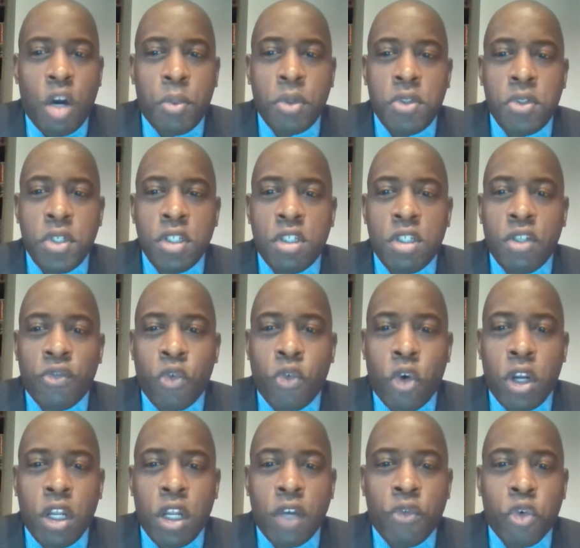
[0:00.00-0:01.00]
a position
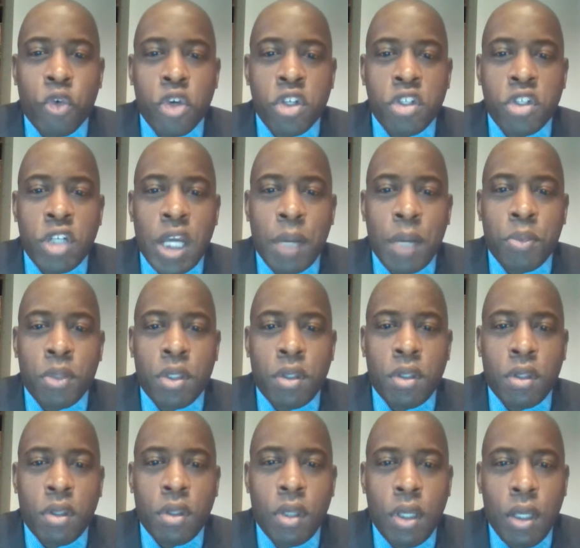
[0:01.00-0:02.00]
for an Air Force
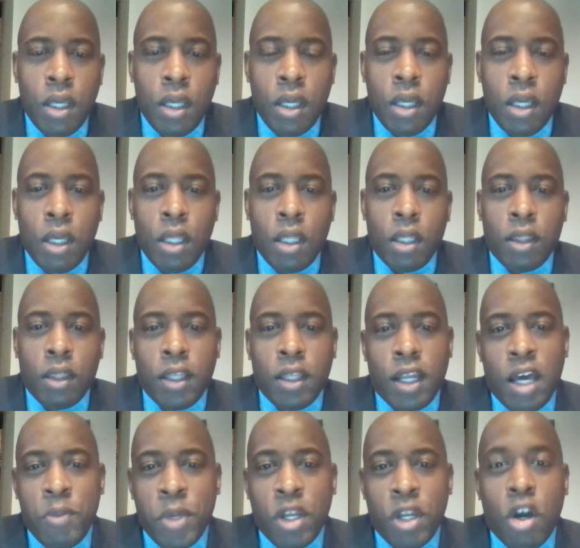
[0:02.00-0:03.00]
chaplain that
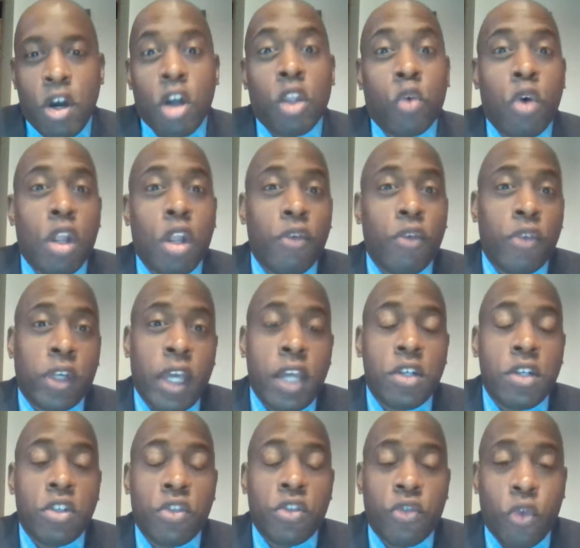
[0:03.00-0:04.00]
I met all the
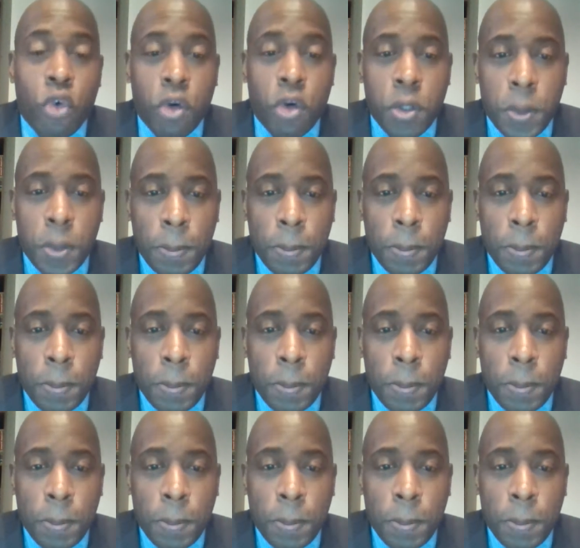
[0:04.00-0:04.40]
qualifications for.